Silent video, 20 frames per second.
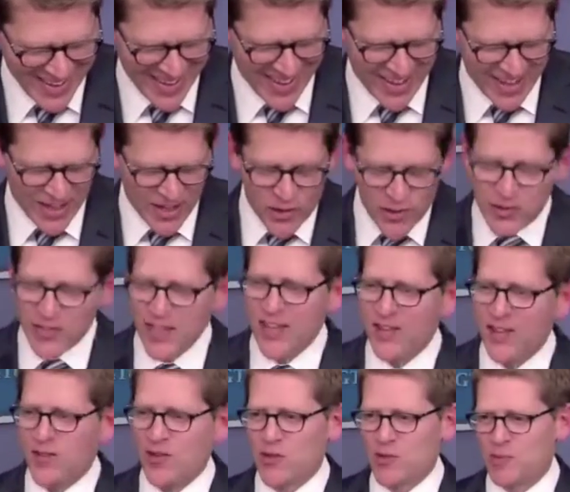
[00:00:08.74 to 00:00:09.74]
I understand
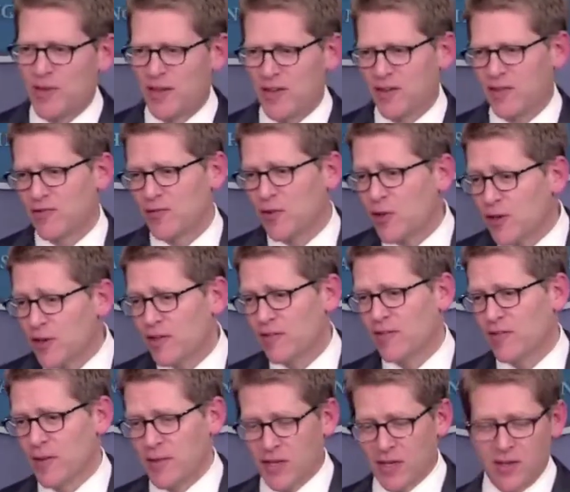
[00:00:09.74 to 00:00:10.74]
that there's been a furtive,
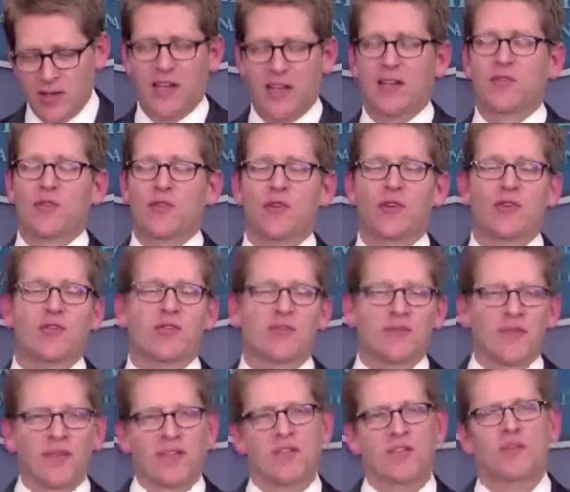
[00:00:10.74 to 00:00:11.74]
I mean, not a furtive,
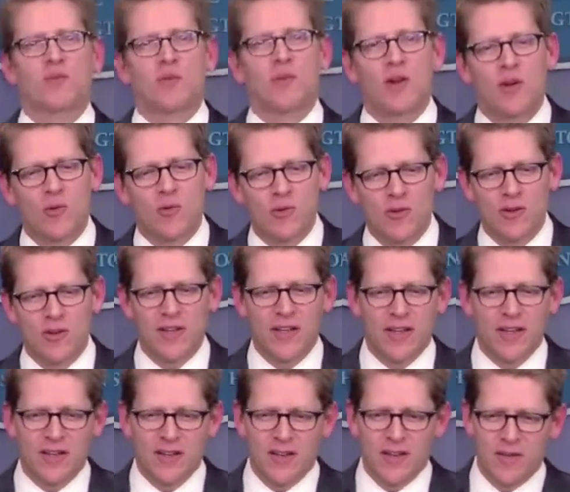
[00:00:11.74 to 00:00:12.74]
that's the wrong word,
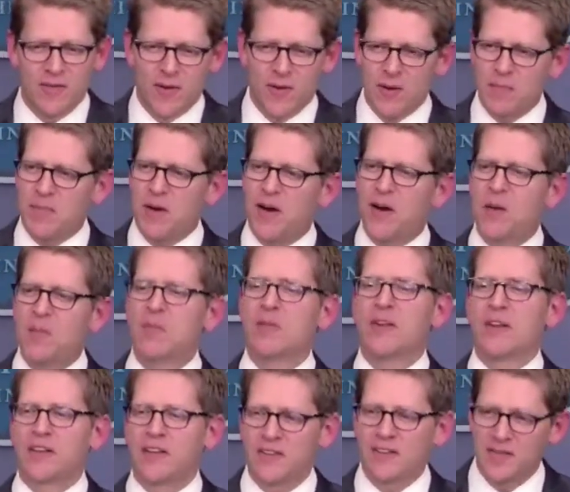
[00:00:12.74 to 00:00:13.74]
a, a very
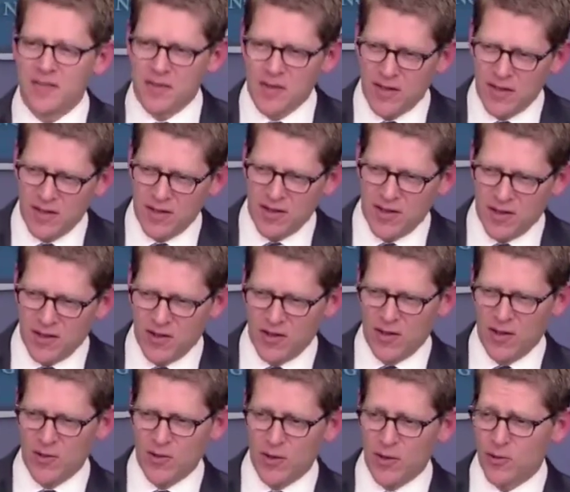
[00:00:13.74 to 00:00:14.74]
public, uh,
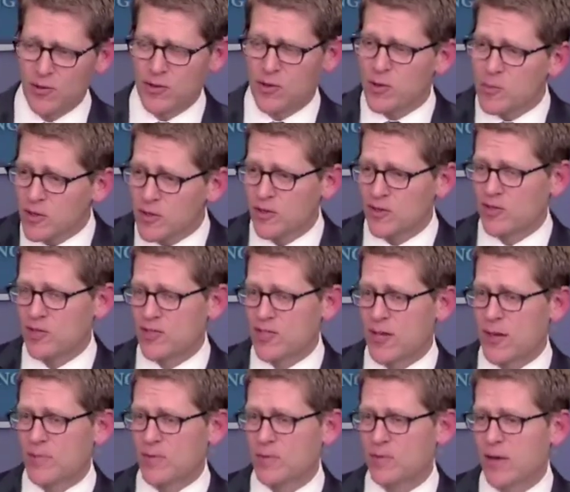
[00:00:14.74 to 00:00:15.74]
although humorous
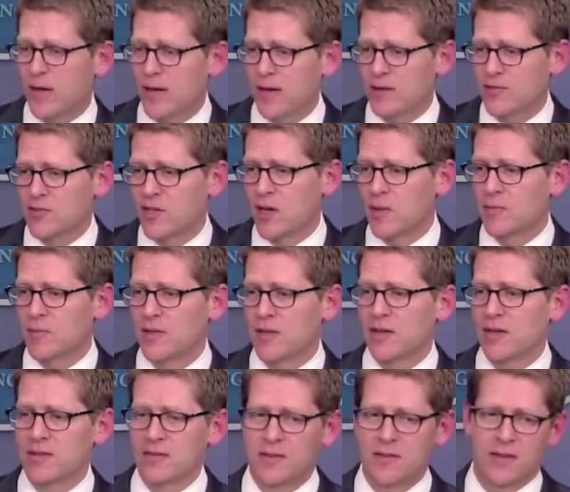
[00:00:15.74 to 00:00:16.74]
attempt by some
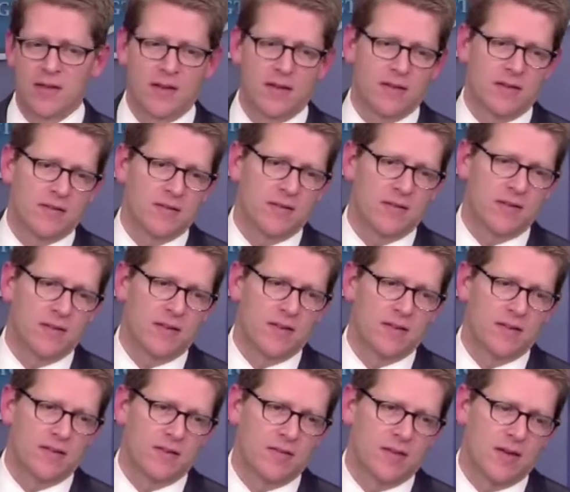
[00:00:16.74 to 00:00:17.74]
on, uh, on,
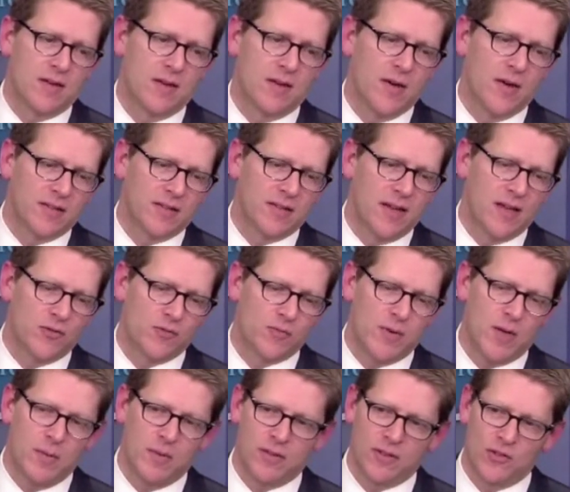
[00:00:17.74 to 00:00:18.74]
uh, among the House
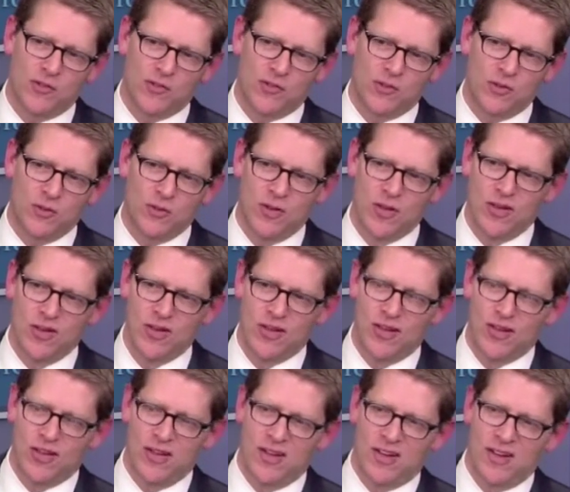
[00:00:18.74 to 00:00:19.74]
Republicans to
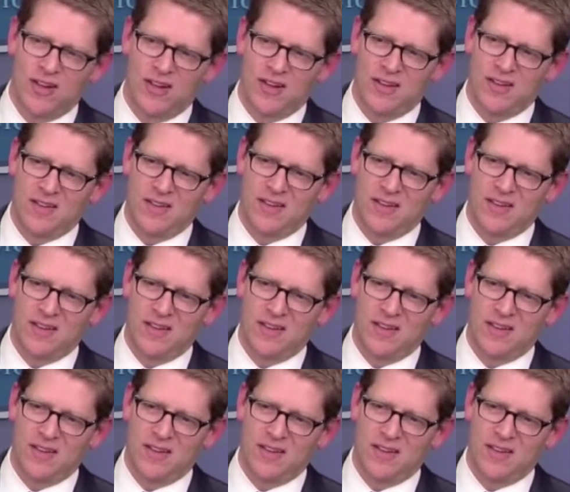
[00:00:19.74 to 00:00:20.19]
uh,